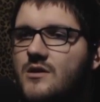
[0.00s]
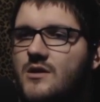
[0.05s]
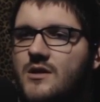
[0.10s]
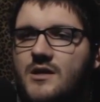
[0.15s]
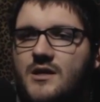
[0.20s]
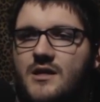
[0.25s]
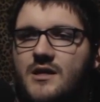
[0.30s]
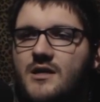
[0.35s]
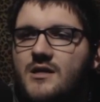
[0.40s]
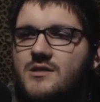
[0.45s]

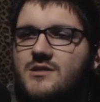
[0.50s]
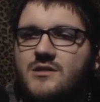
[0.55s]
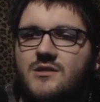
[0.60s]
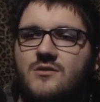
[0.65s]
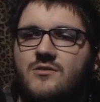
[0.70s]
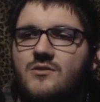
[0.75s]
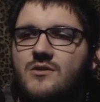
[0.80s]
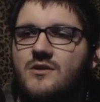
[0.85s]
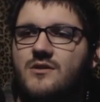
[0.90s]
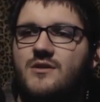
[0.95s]
Okay, I guess
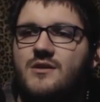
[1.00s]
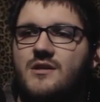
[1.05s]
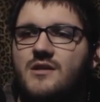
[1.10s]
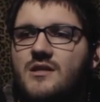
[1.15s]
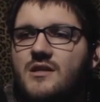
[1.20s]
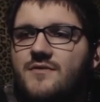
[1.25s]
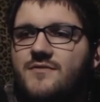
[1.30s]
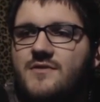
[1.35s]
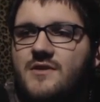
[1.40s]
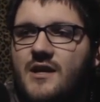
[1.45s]
the only
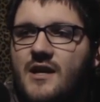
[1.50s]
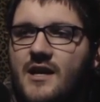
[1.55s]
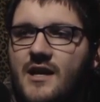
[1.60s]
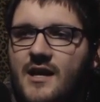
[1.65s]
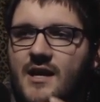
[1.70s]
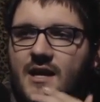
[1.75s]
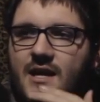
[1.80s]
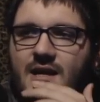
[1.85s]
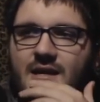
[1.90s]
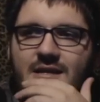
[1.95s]
thing left to
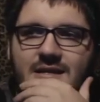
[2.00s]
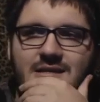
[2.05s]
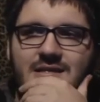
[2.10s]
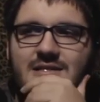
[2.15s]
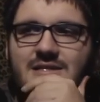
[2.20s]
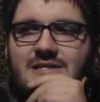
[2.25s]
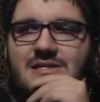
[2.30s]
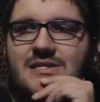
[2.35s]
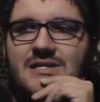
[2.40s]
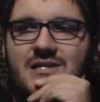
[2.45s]
add
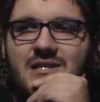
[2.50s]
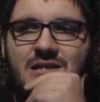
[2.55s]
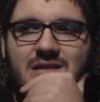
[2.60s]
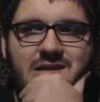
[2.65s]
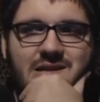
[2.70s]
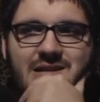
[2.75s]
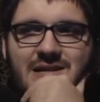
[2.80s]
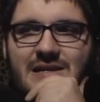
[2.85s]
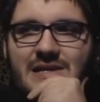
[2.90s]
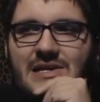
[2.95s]
is
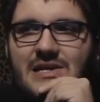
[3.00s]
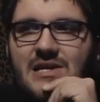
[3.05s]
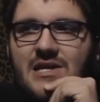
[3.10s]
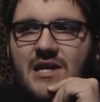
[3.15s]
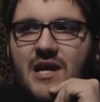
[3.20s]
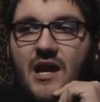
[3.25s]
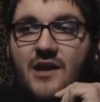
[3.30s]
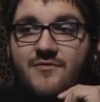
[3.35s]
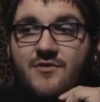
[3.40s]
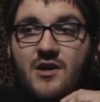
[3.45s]
that
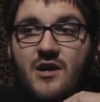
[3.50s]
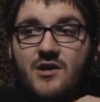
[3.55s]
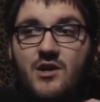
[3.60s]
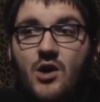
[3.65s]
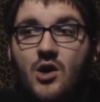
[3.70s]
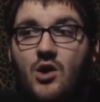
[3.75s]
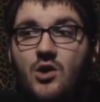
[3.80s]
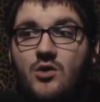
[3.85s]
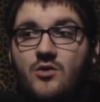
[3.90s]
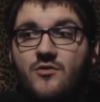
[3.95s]
I've got
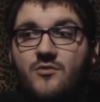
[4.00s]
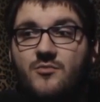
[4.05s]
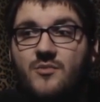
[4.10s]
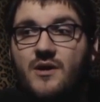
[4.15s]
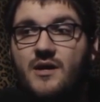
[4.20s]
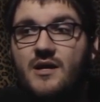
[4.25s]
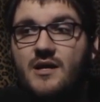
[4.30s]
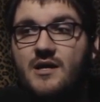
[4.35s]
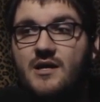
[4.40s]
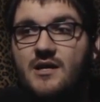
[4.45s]
all of
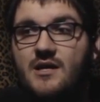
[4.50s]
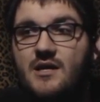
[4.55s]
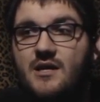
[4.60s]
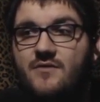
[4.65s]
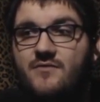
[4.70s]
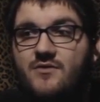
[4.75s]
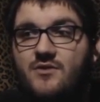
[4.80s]
my